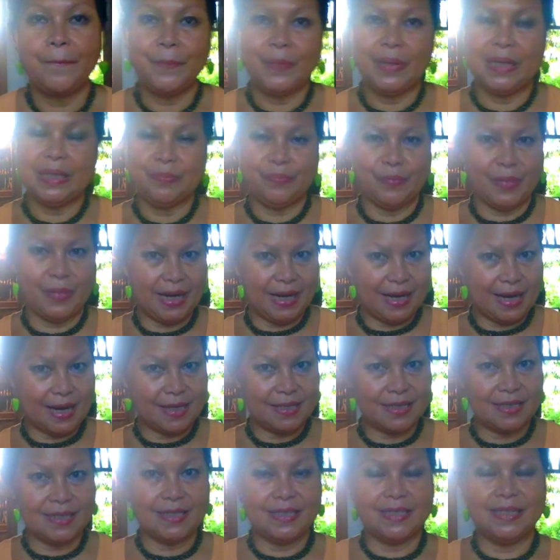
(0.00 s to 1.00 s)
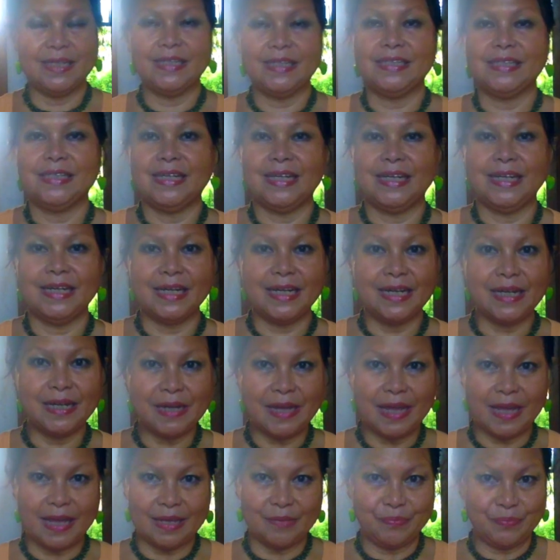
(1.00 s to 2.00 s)
but my gardener is here.
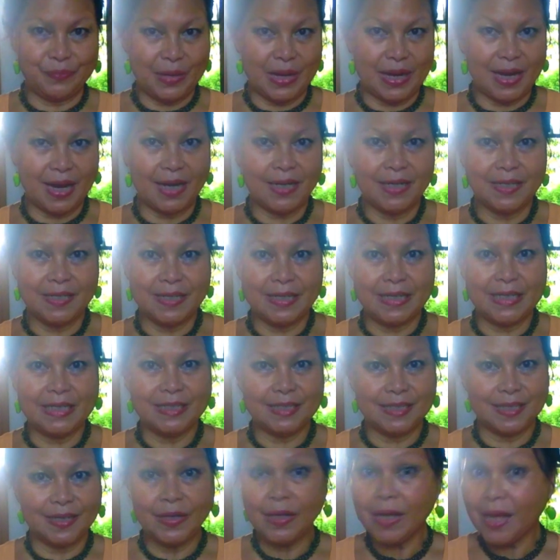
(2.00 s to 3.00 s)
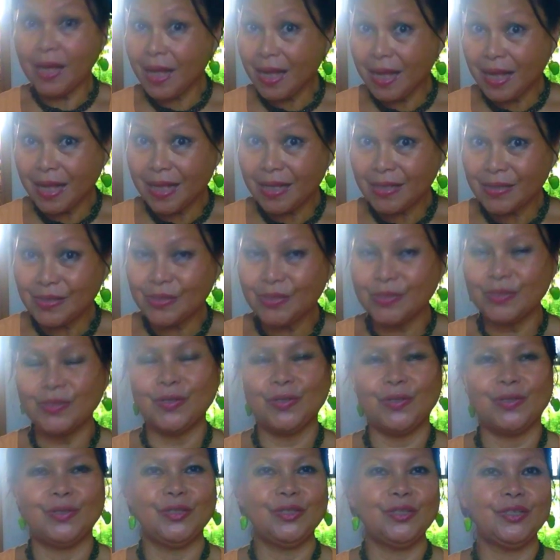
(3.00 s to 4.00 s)
My gardener is a girl,
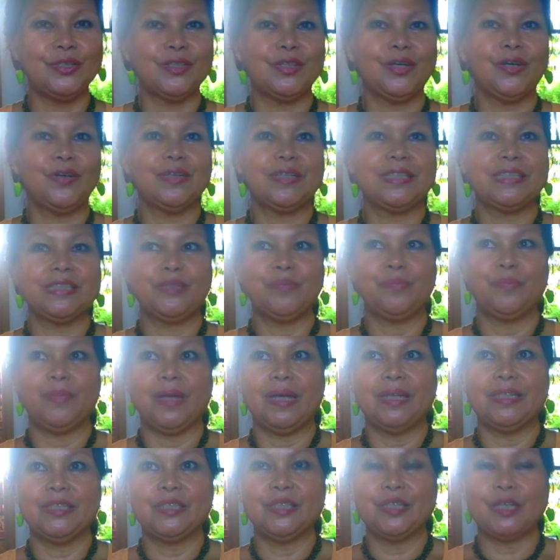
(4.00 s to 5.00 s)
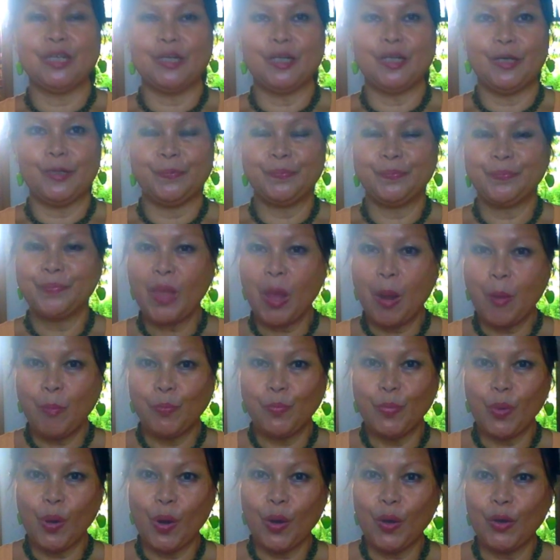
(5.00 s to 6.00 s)
so you know it's much
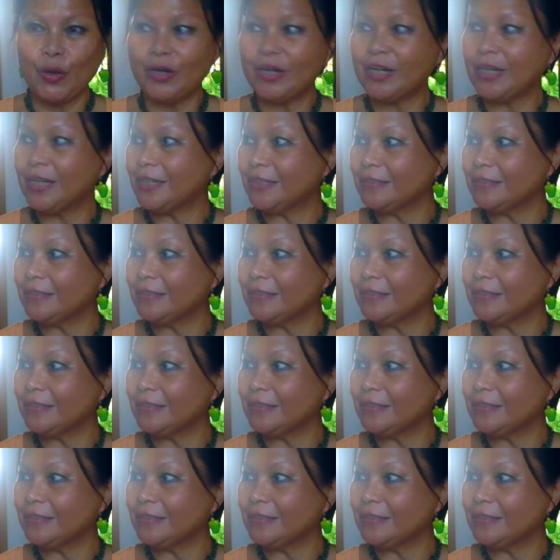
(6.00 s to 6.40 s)
more